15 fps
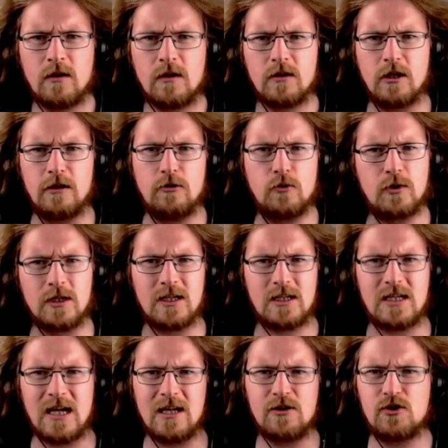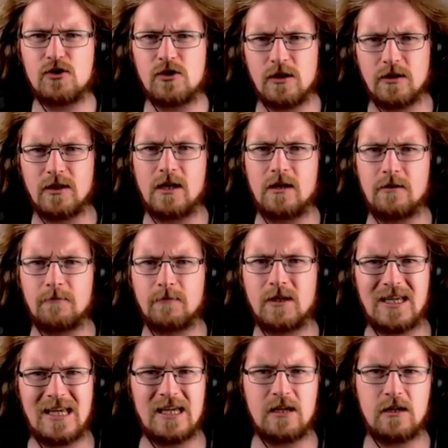that you can detach and then
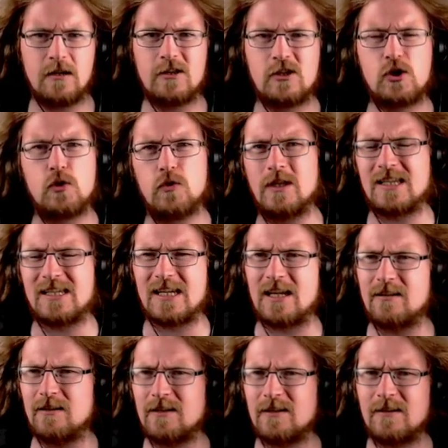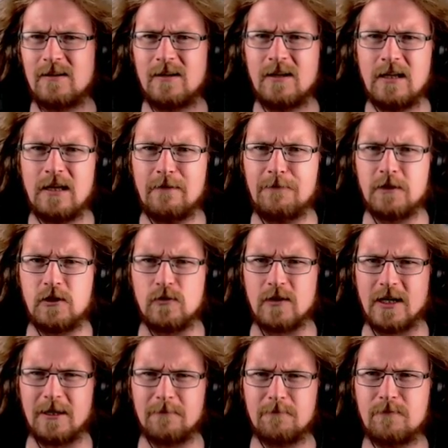kick to the sand. If you do
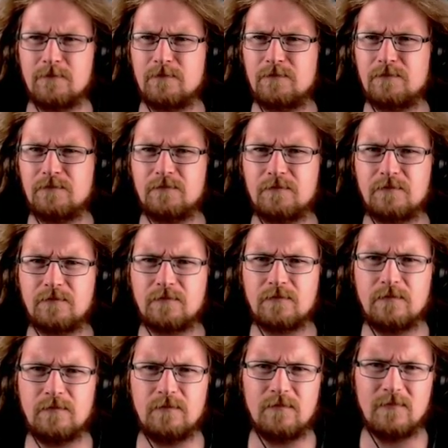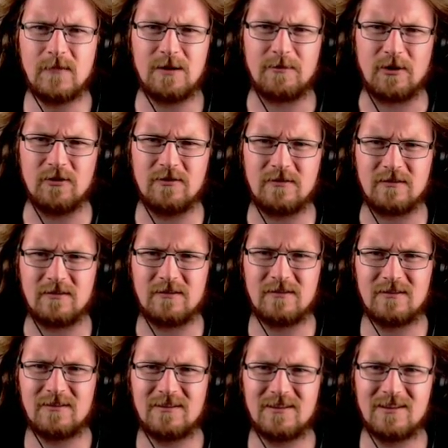that, come on.
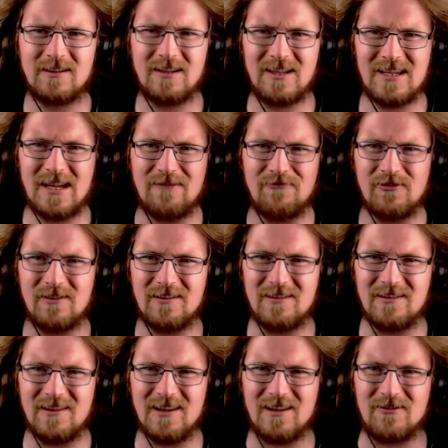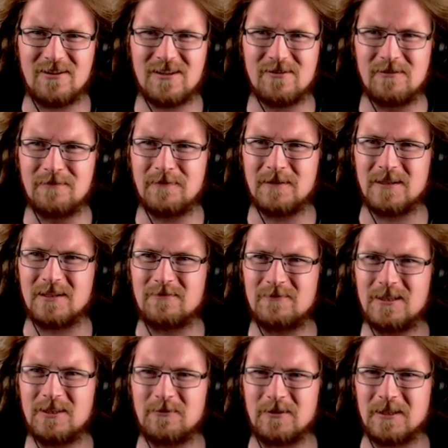It's everything there. It's all fine. What are
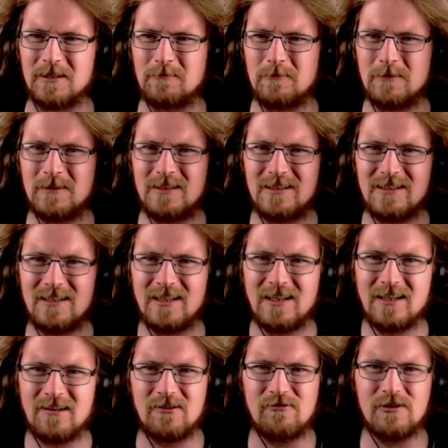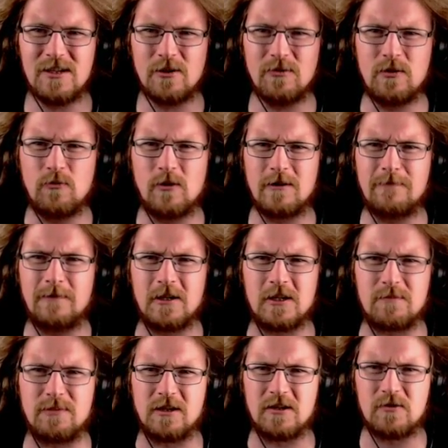you doing, game? There is only one fungus
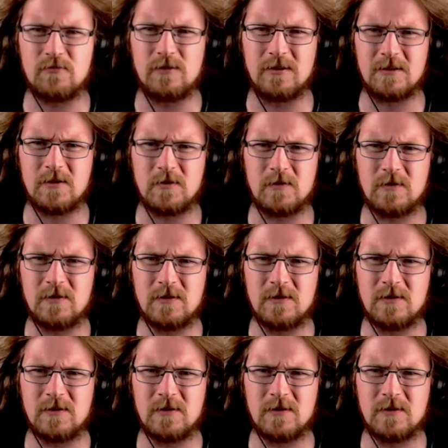blood as well, so...